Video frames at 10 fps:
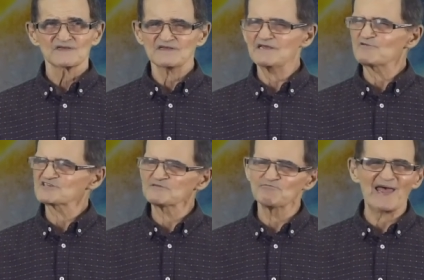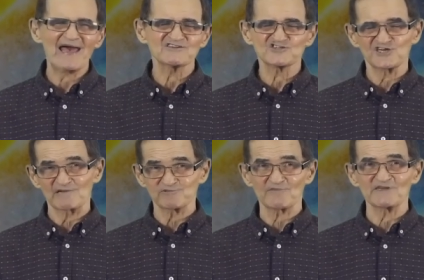He was in bad
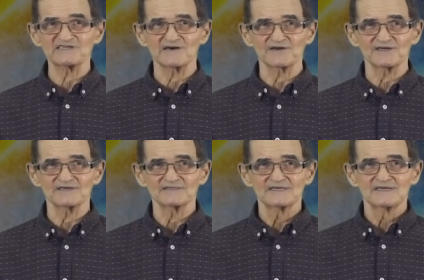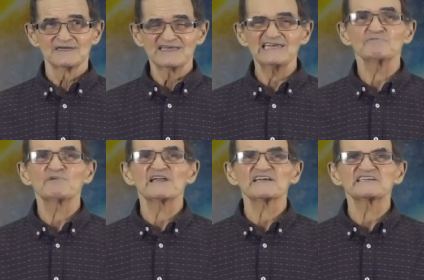shape, let me tell you. He had
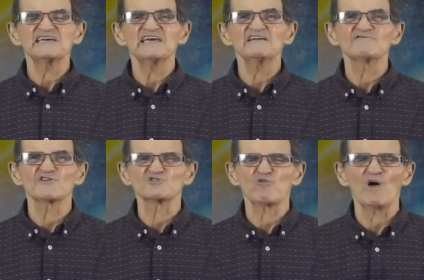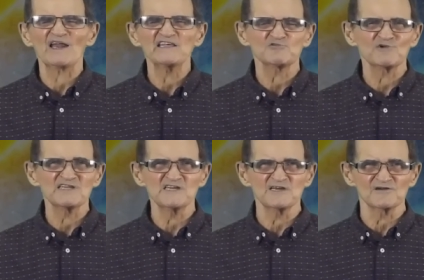been a king for 23
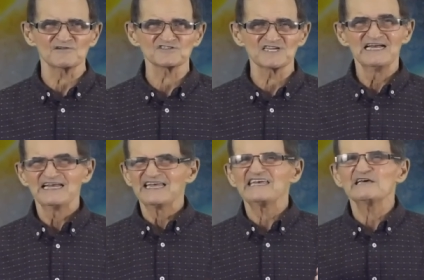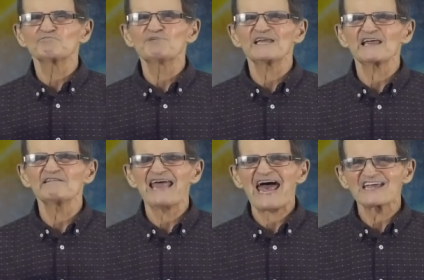years. He had been a
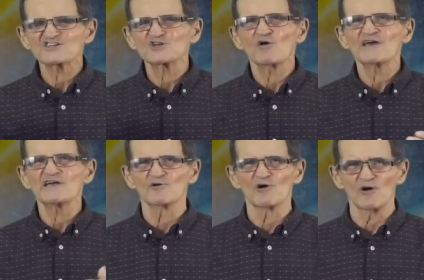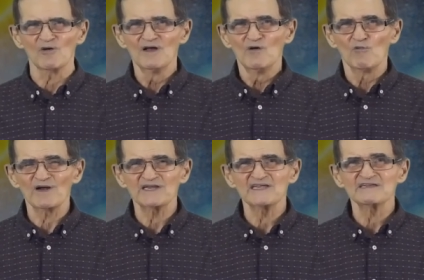national hero
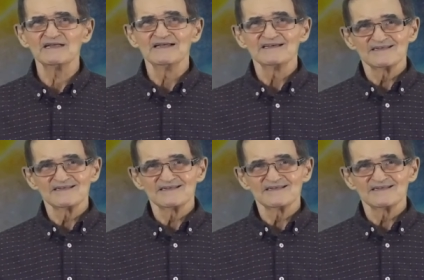when he